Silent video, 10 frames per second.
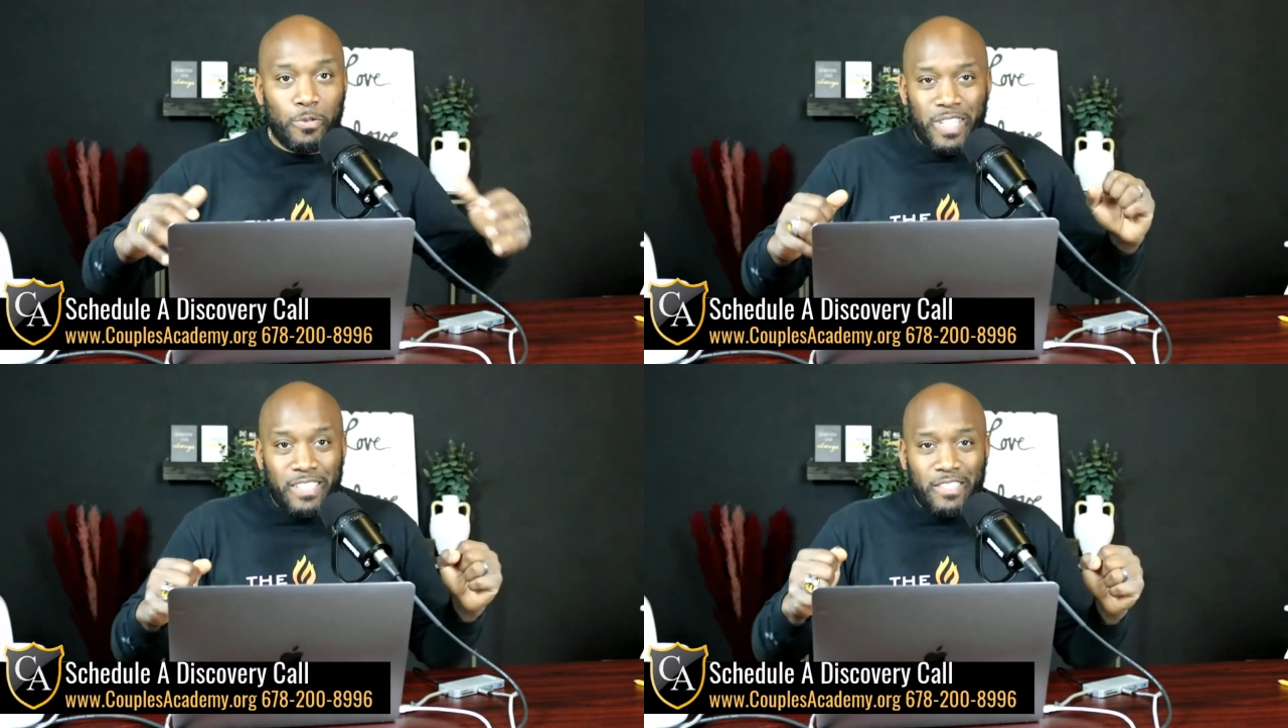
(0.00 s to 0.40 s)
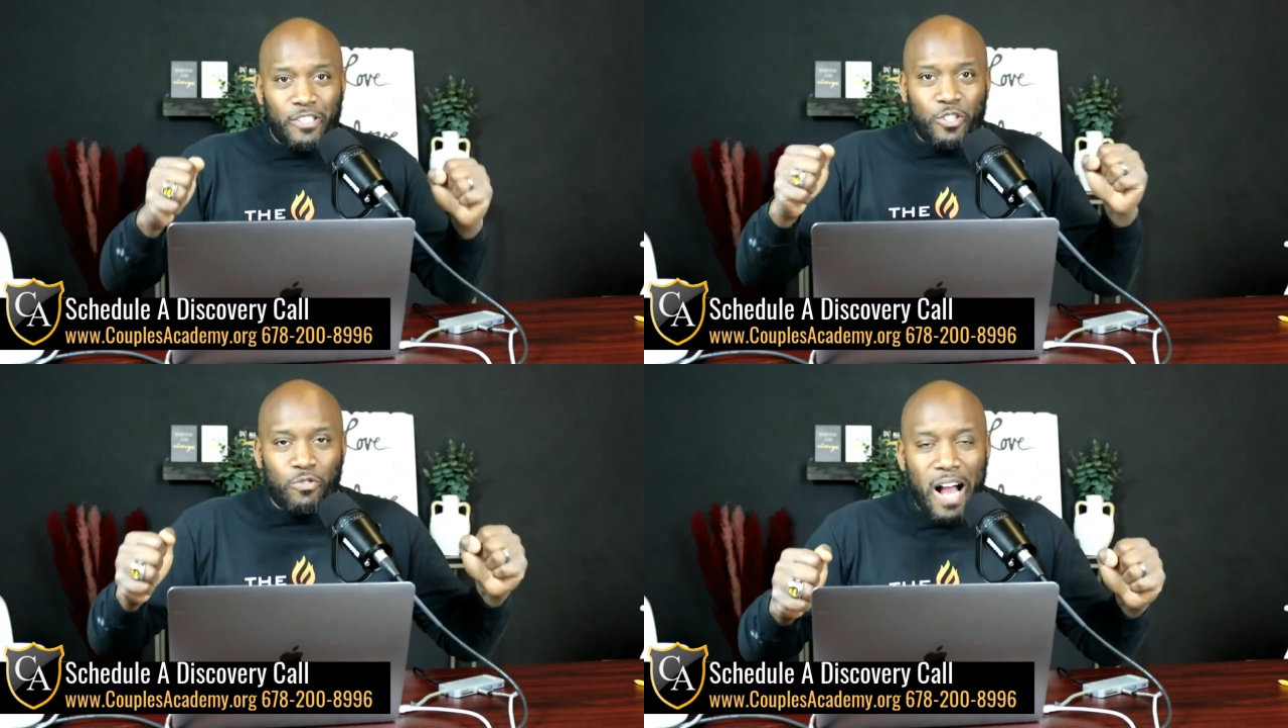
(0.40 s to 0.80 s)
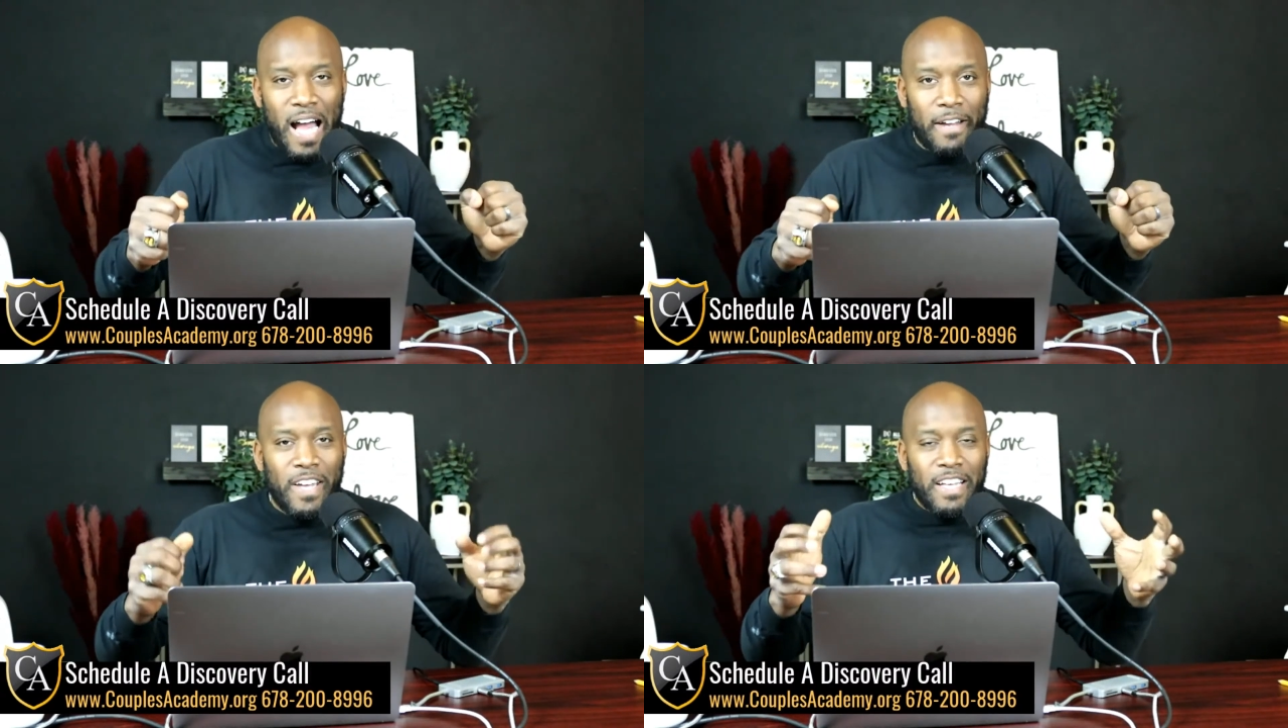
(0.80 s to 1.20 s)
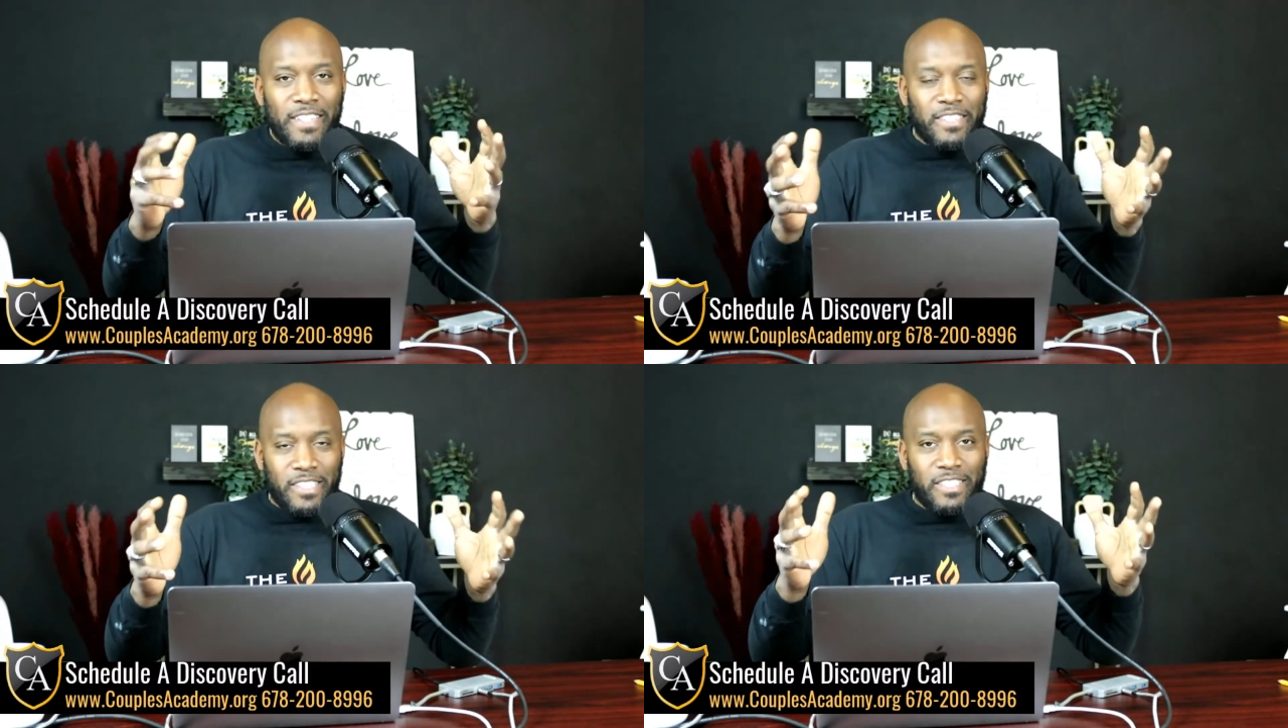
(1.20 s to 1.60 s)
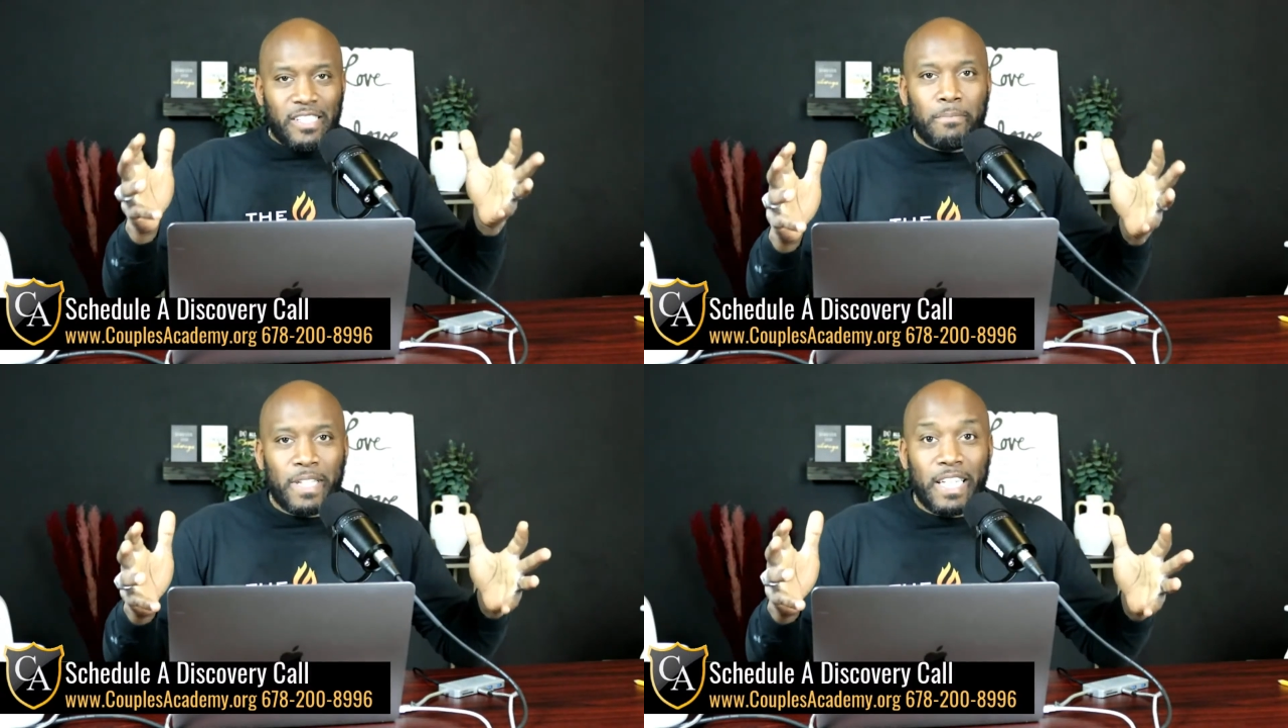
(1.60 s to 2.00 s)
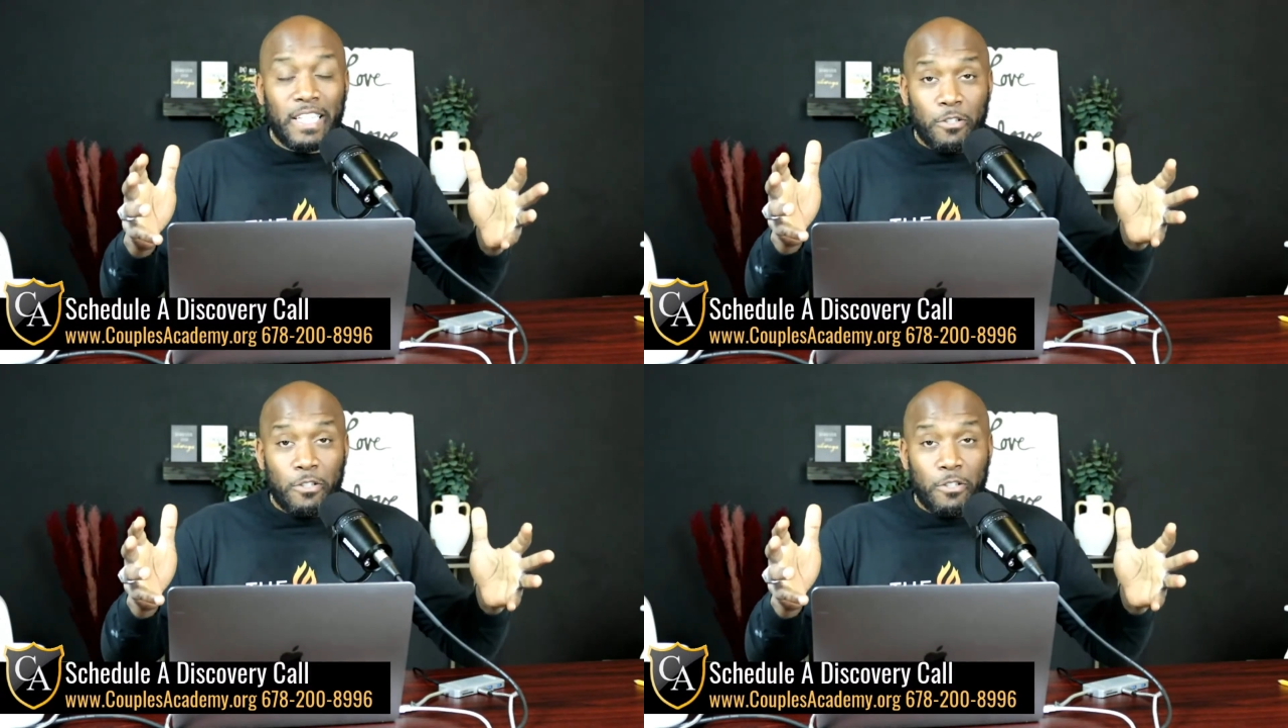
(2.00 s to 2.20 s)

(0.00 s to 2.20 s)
There's this drive. There's just something in